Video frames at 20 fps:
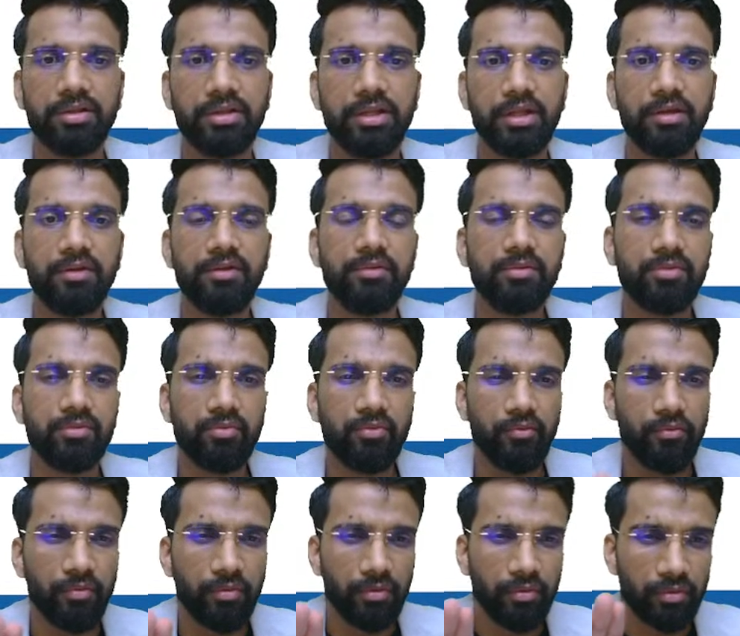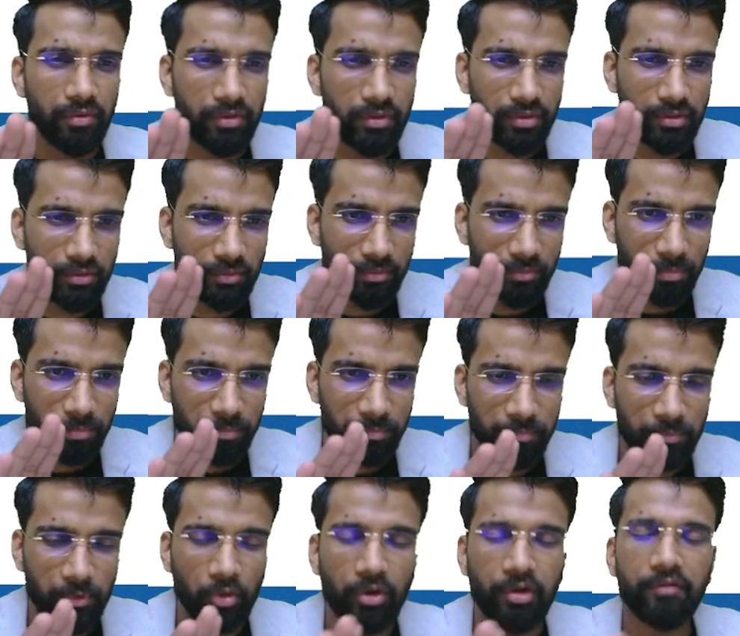the
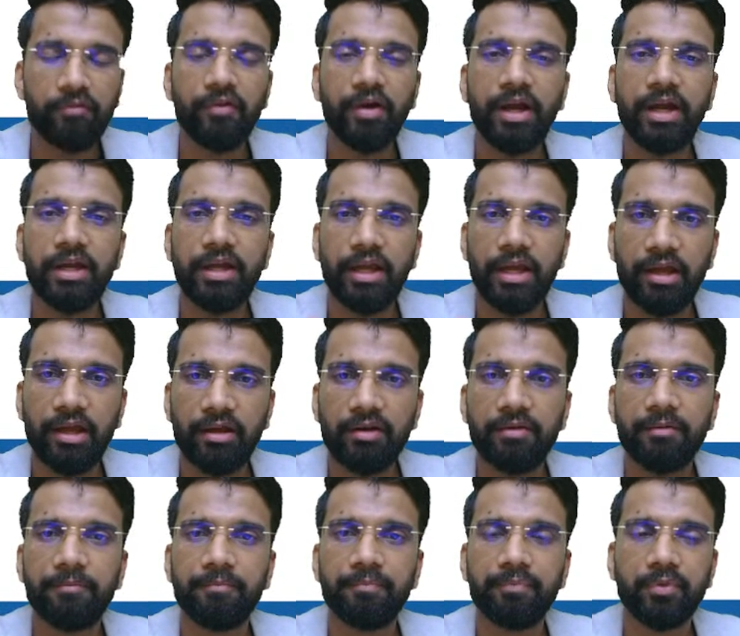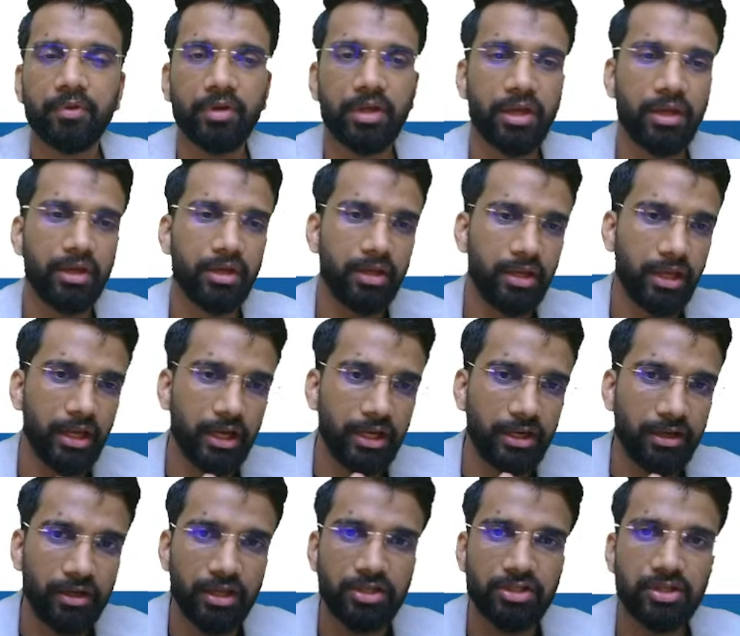purified air, okay,
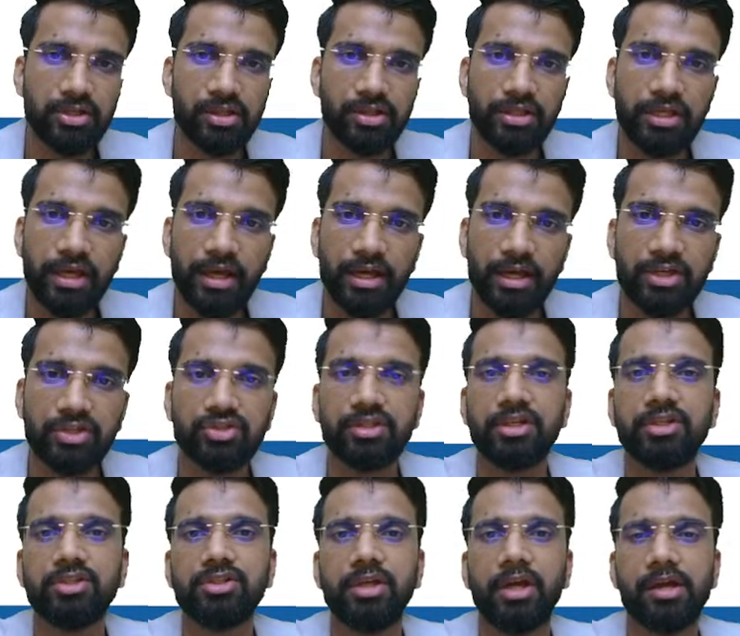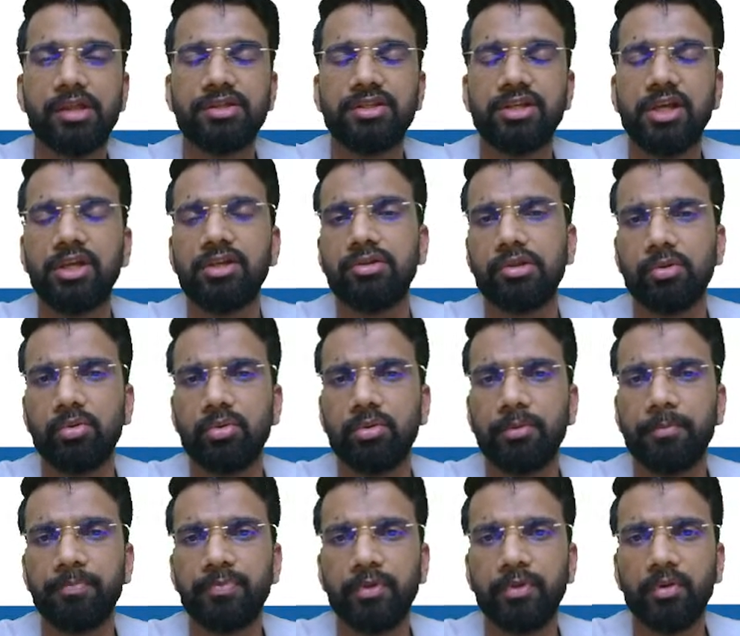it reaches the exchange zone.
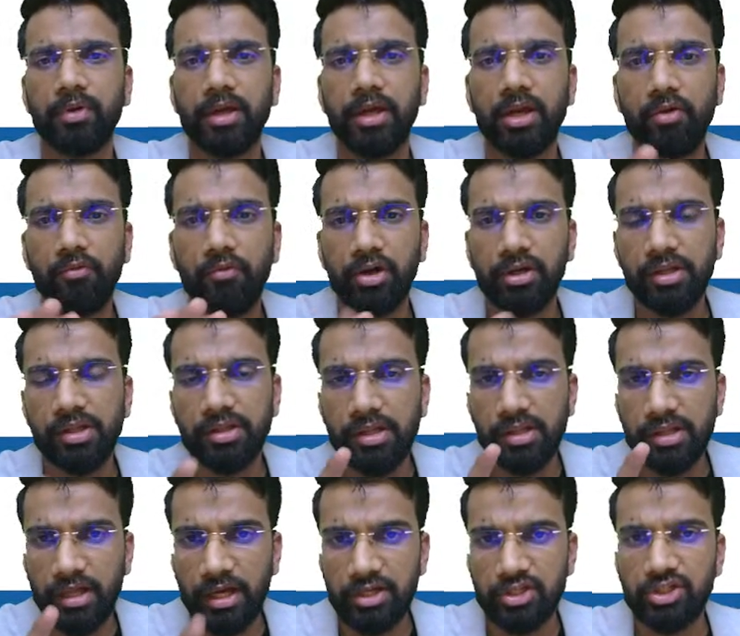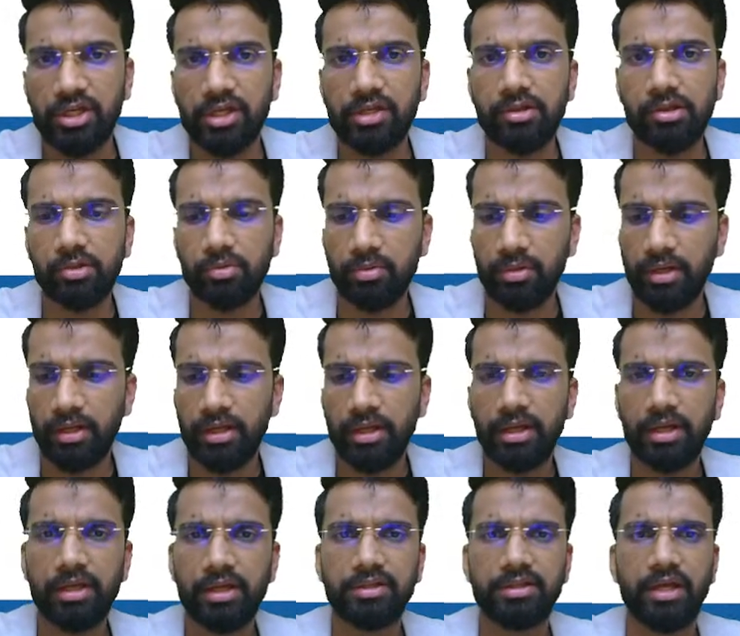Okay, now what is this exchange zone?
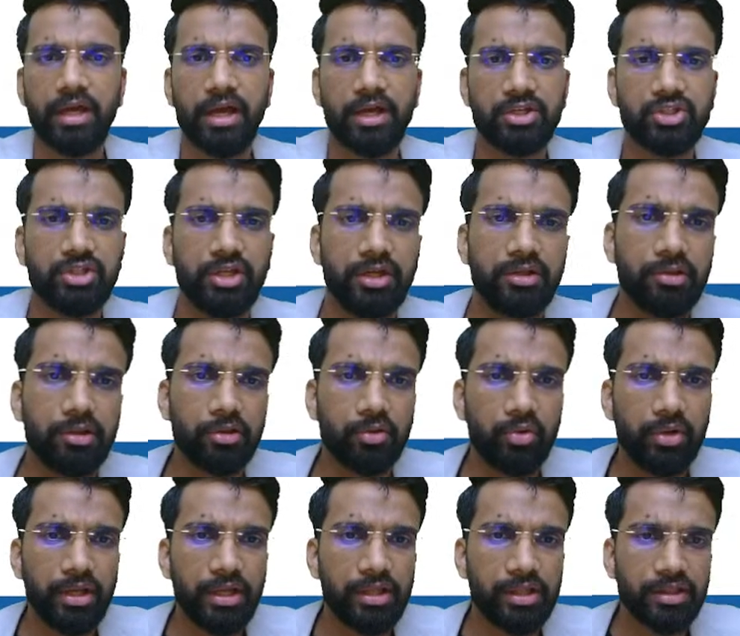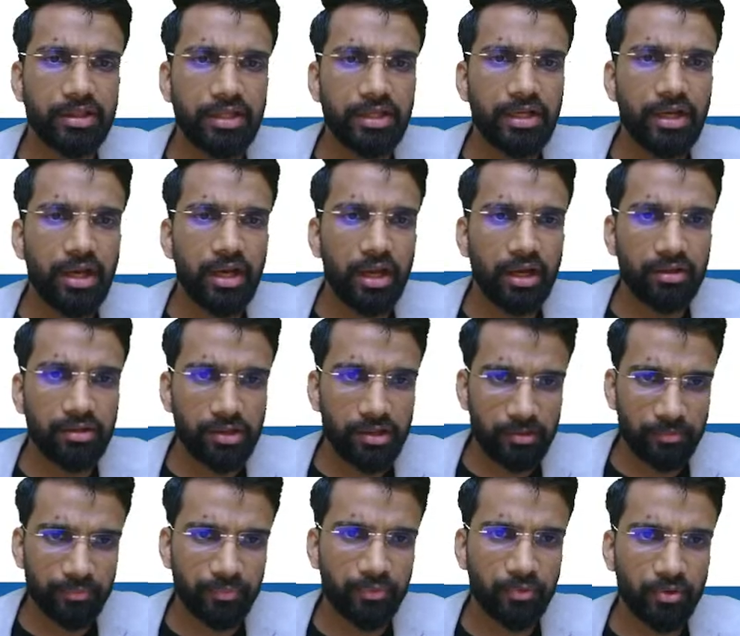The exchange zone is the
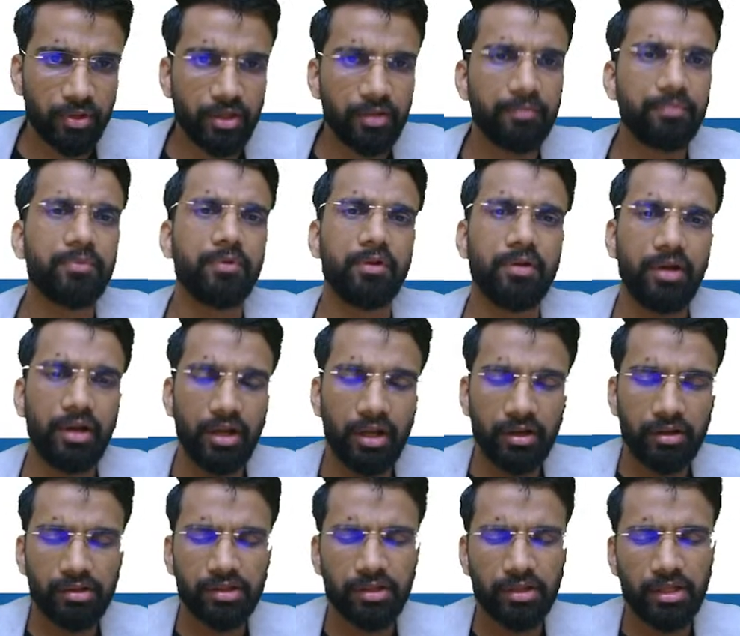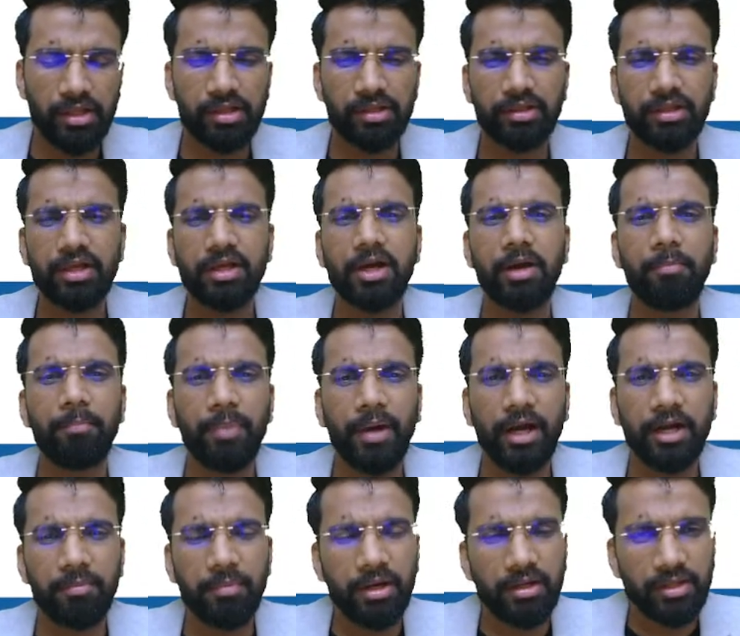lungs. Okay, lungs is the
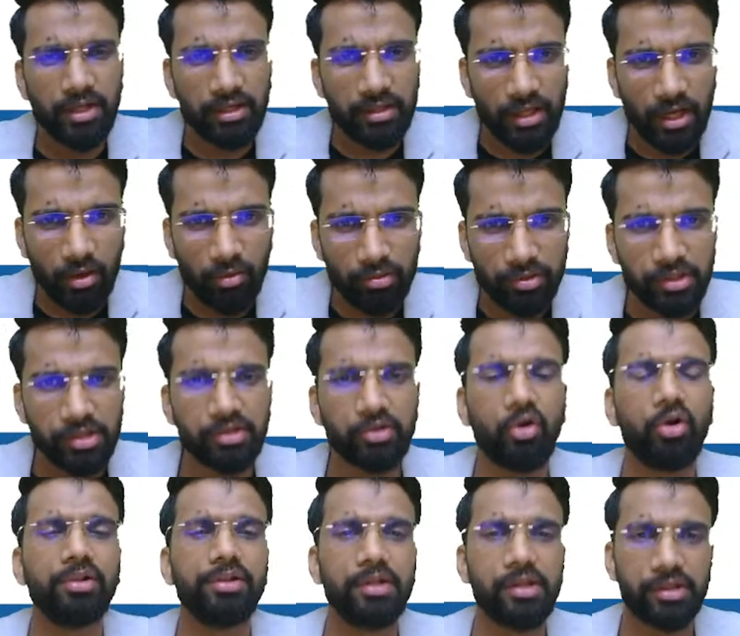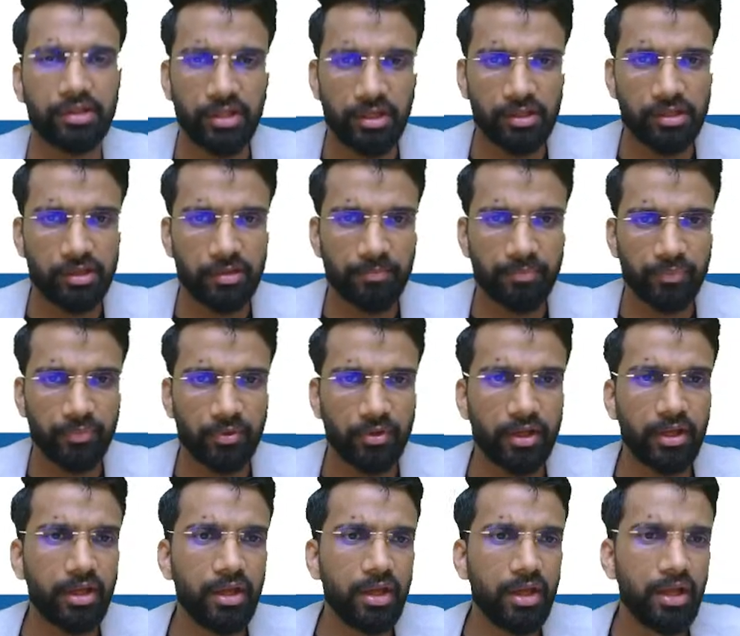compartment that houses all these things.
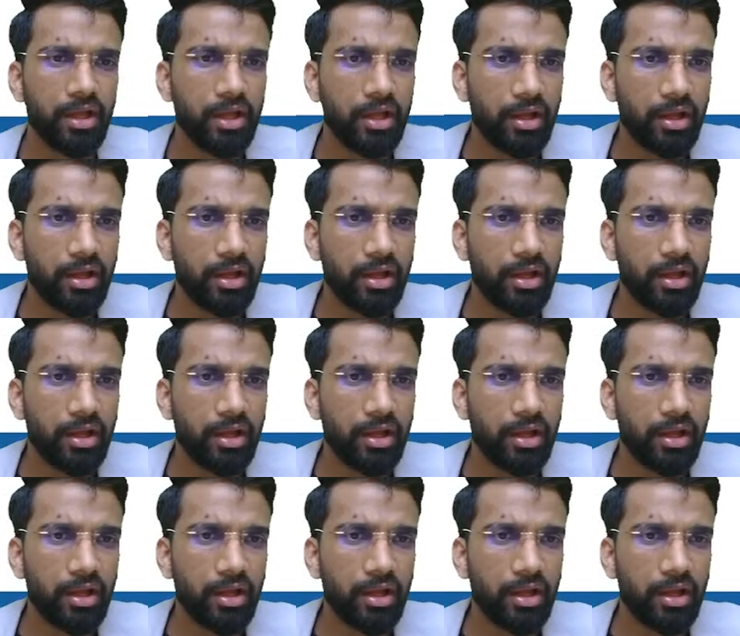Okay,